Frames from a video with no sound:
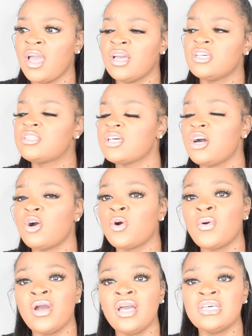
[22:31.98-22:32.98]

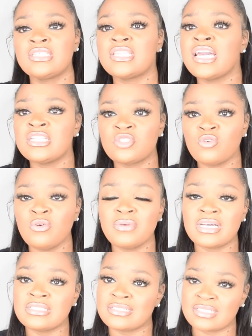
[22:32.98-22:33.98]
So stay tuned,
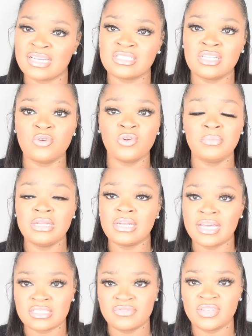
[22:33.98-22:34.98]
because it's actually going to be the
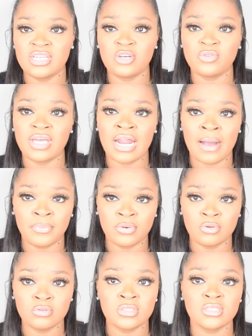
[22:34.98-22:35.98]
next video that I
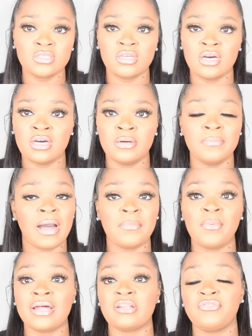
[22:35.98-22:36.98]
post. I'm
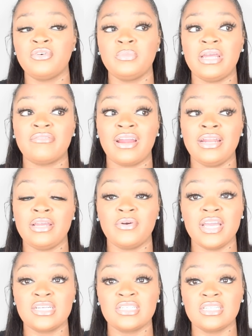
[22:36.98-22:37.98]
about to film that right now,
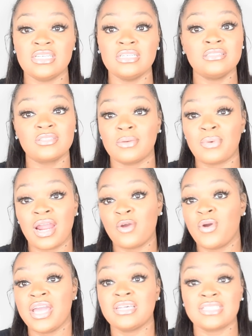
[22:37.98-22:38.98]
actually, so I'm probably
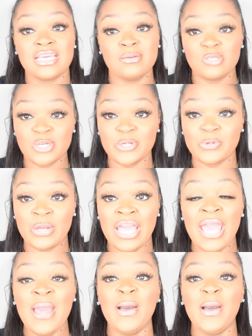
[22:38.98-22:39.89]
gonna have the same shirt on.